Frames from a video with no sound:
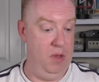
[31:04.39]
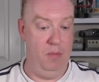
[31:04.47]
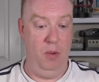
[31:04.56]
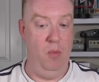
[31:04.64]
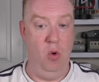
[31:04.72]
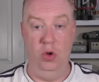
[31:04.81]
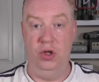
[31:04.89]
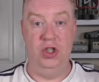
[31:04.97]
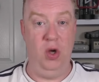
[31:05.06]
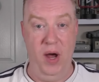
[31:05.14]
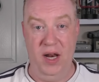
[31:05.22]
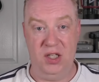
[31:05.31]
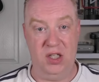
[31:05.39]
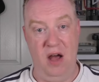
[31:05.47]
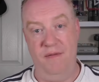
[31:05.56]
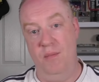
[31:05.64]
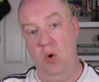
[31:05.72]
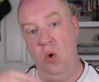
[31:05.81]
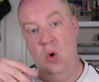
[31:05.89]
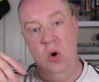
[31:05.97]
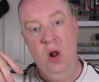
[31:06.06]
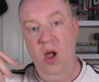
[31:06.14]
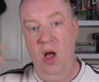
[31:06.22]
more designer stuff, more